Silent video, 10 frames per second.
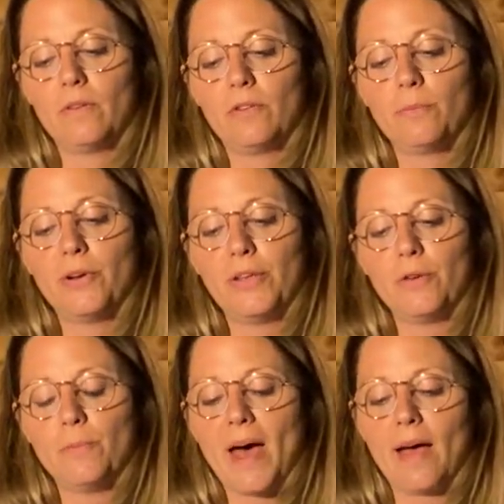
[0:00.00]
to bring
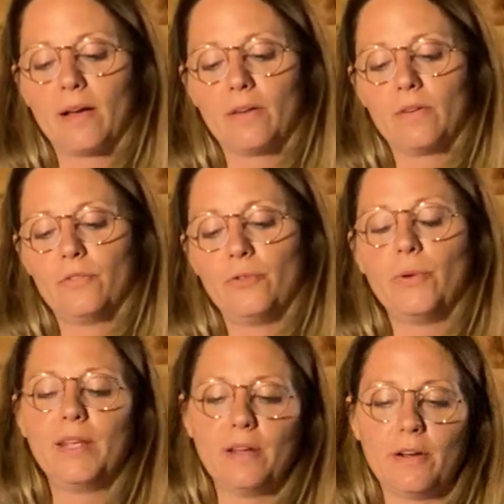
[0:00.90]
you back to
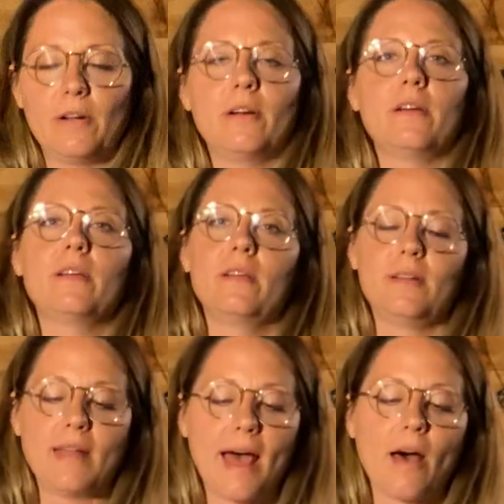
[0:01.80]
here,
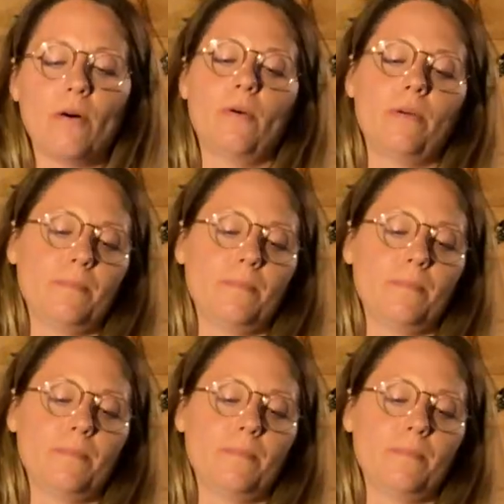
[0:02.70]
now.